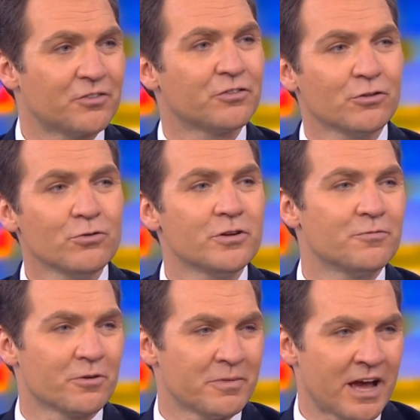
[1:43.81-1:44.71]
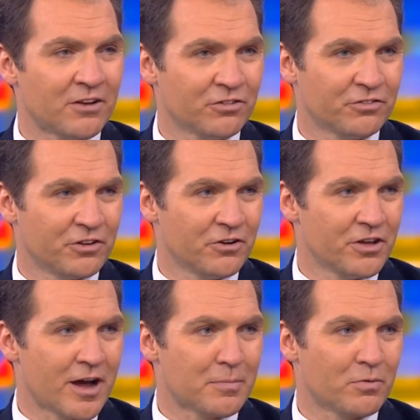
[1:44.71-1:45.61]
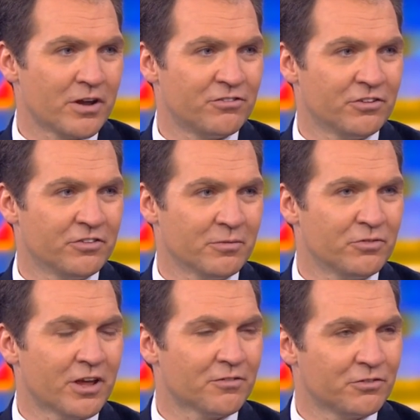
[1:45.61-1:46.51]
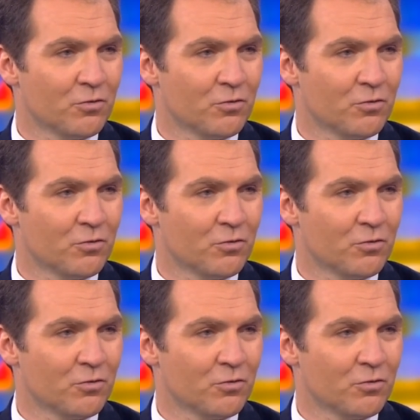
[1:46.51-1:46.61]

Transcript: excluded from national security operations themselves.